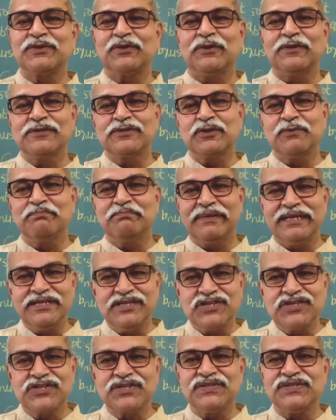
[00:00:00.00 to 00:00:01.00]
also
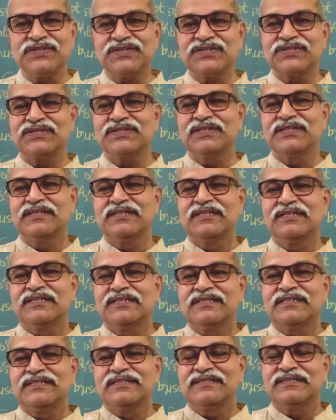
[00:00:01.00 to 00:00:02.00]
mentions
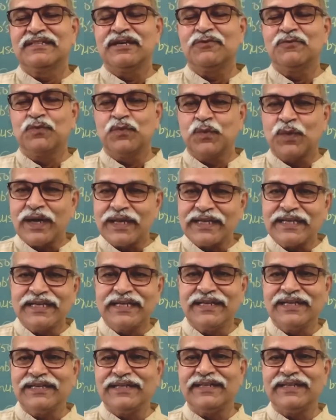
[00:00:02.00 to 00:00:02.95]
the work